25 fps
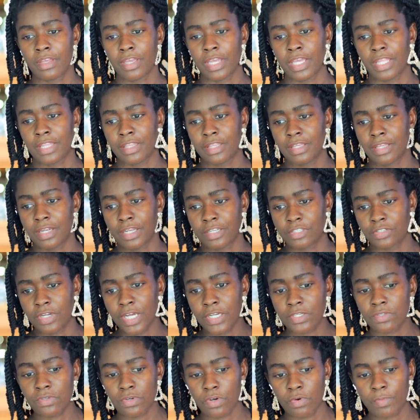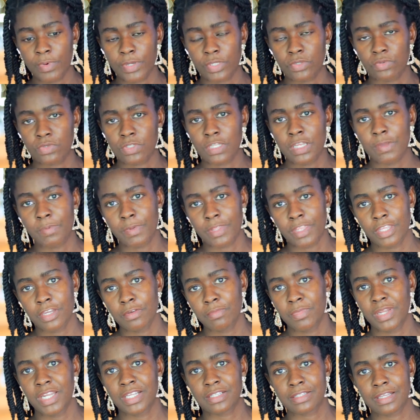And then I tried to go back to sleep and
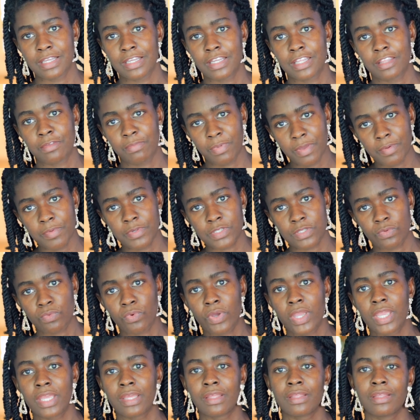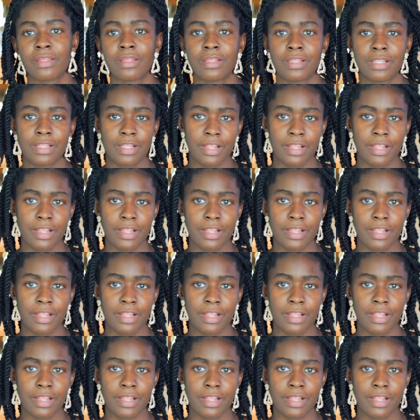30 minutes later, the baby's awake.